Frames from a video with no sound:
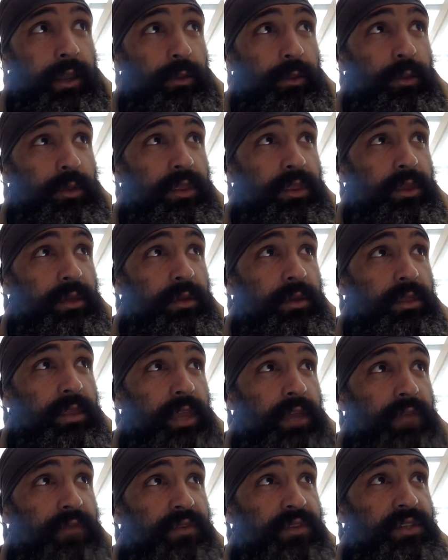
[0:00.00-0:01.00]
with the
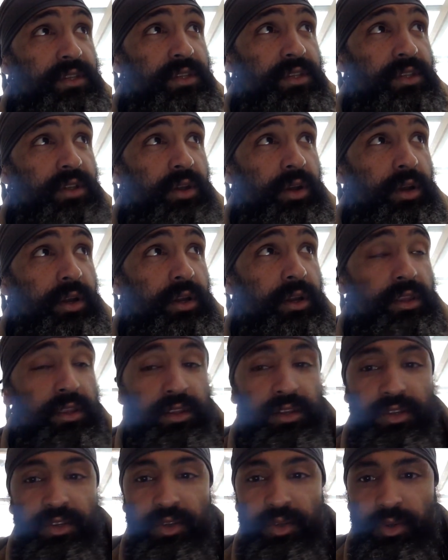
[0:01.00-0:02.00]
emphasis on
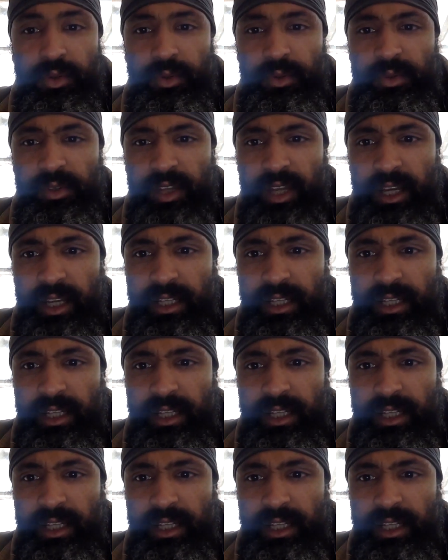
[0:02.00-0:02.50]
the 2